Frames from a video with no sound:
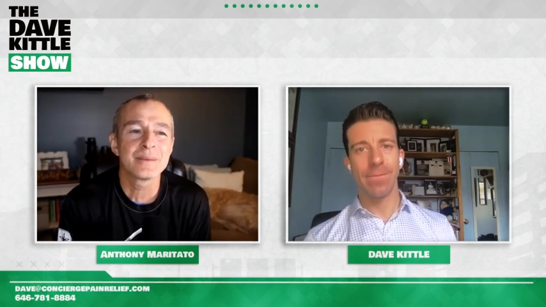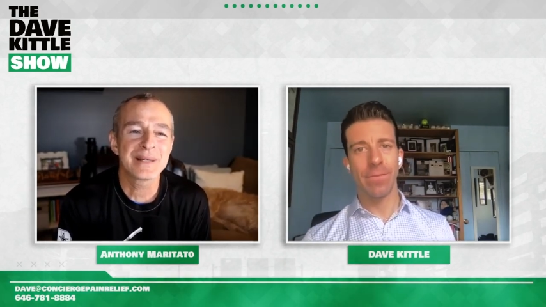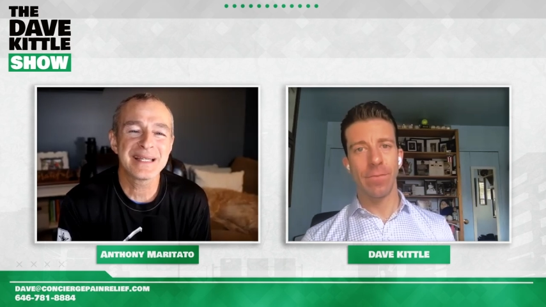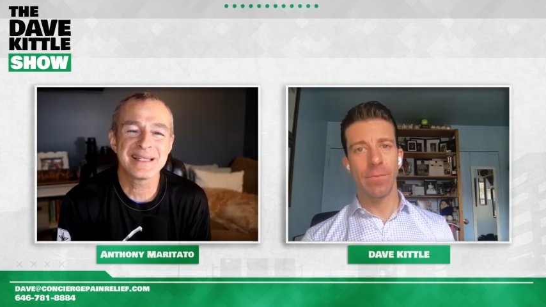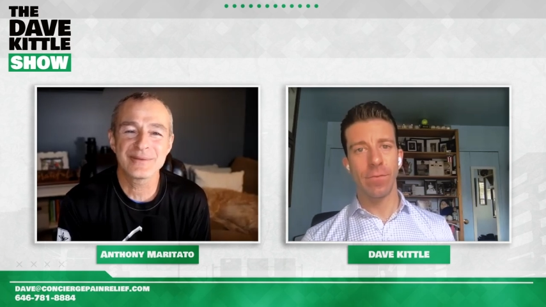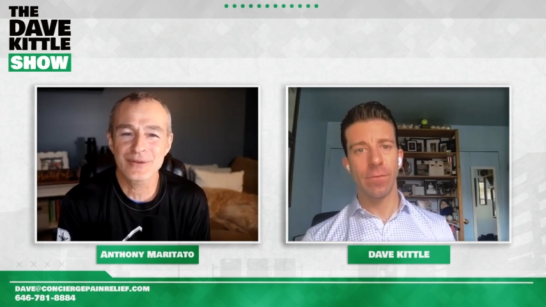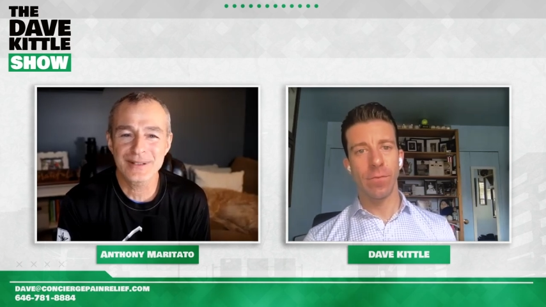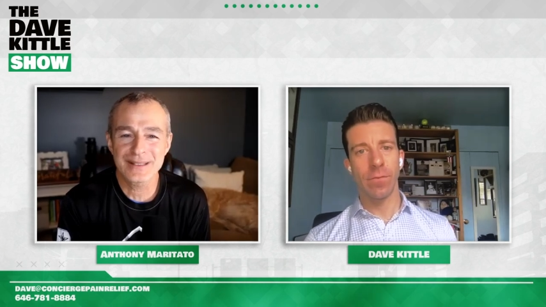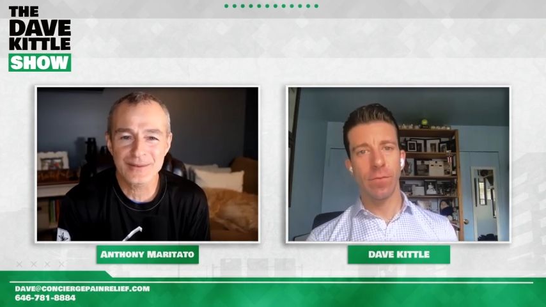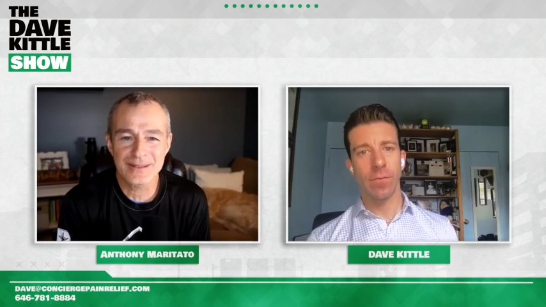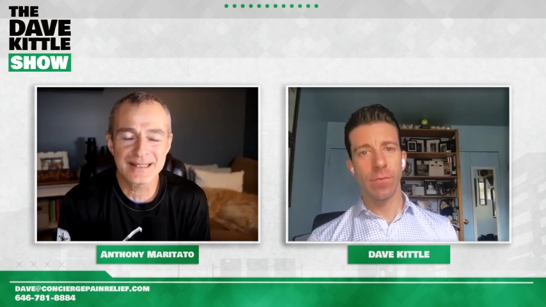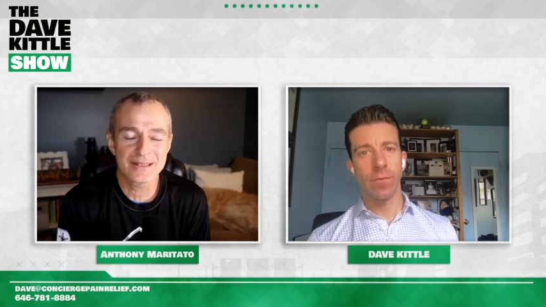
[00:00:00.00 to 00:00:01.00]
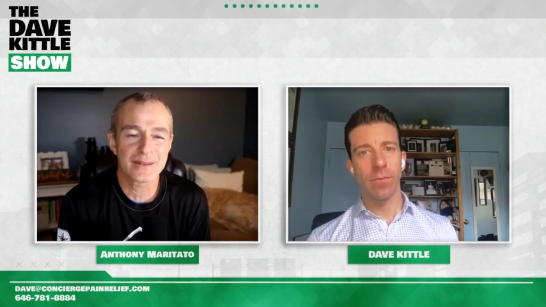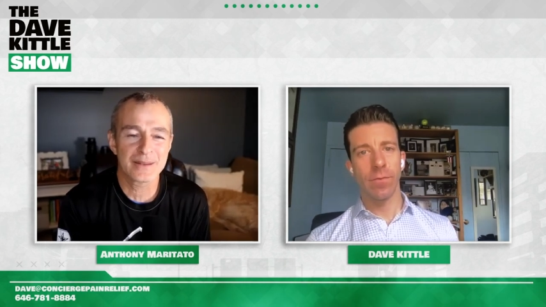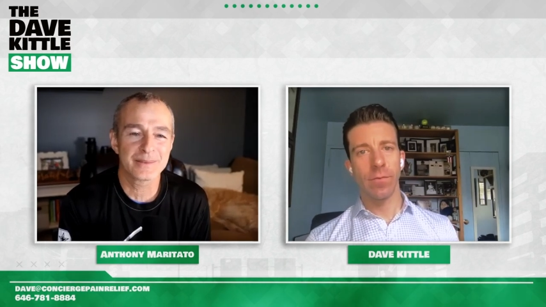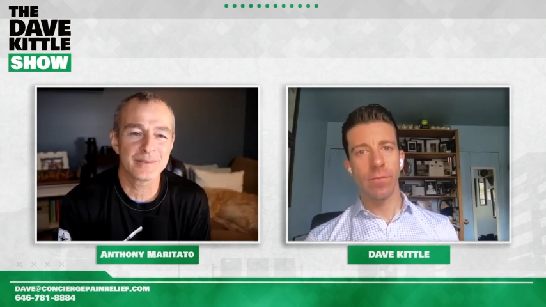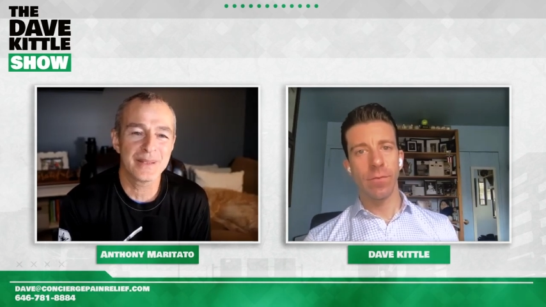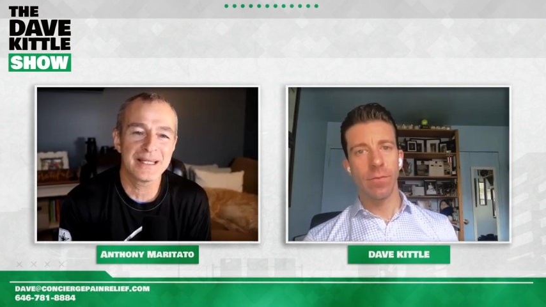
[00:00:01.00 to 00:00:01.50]
Speaker 1: pay for internet, you
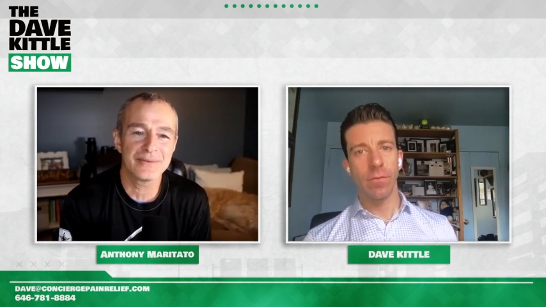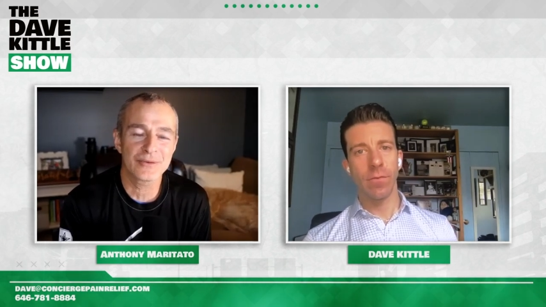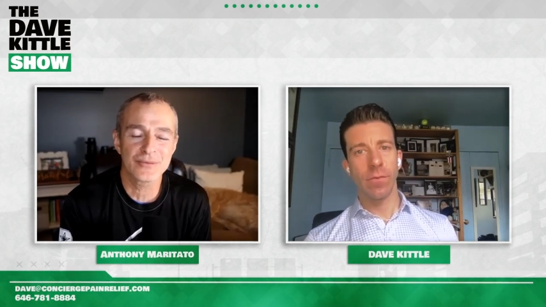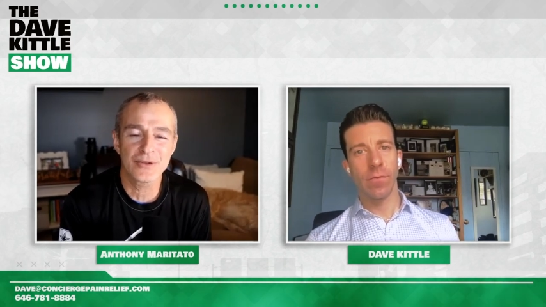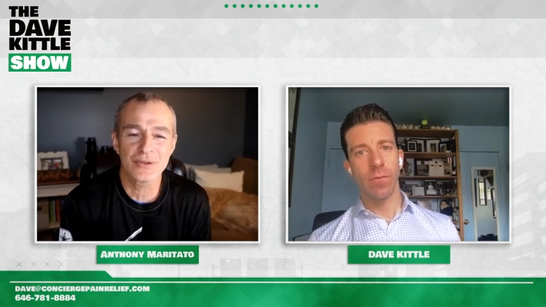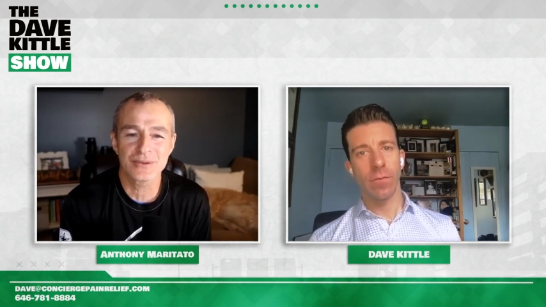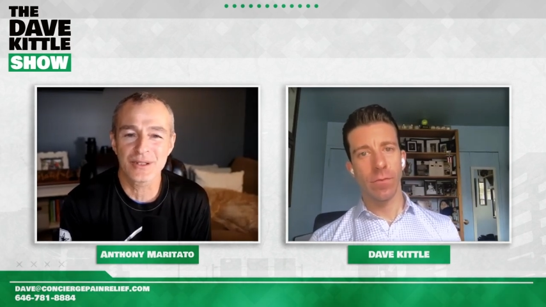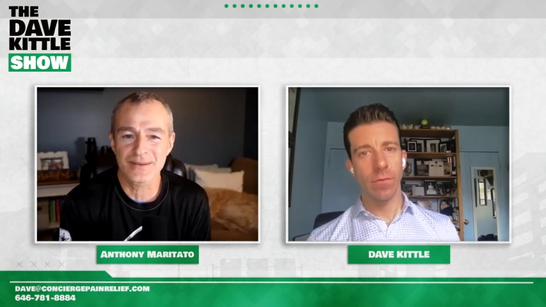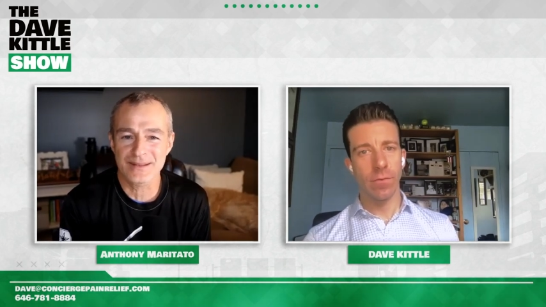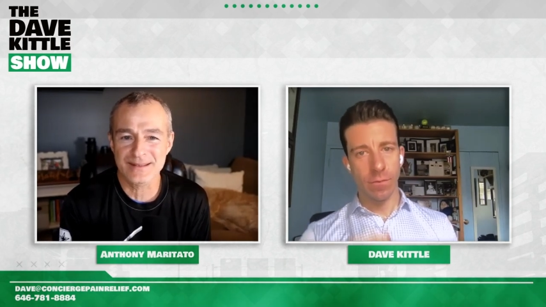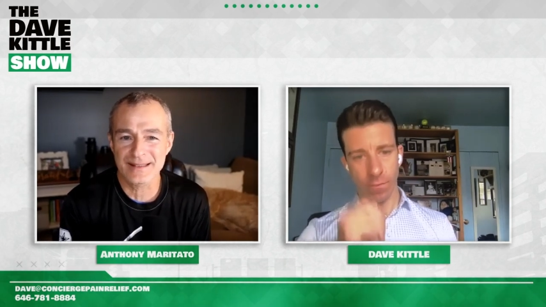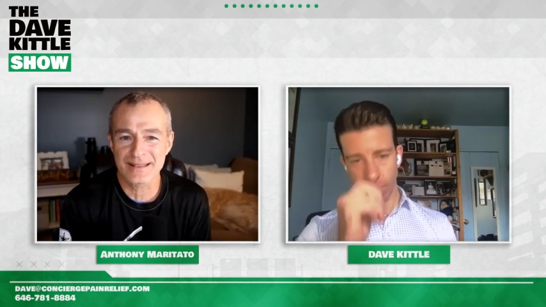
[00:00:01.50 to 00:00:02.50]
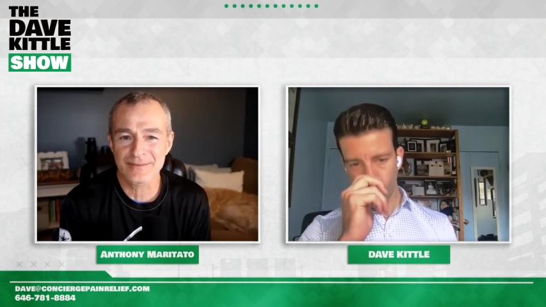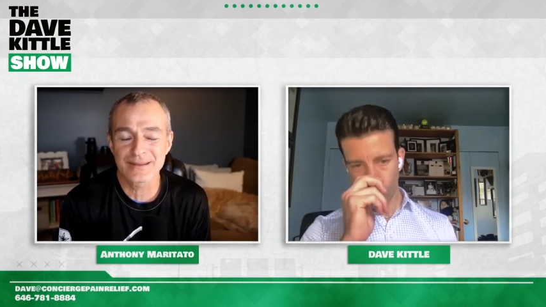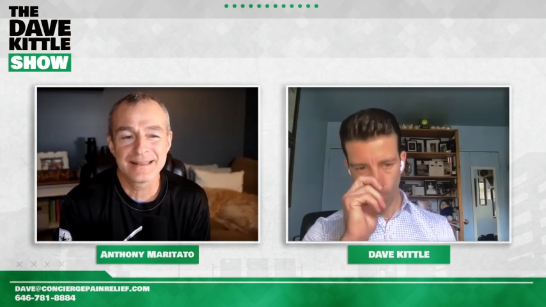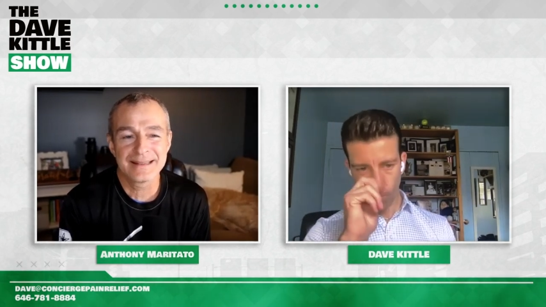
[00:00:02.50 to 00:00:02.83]
had to pay for phone, all this stuff.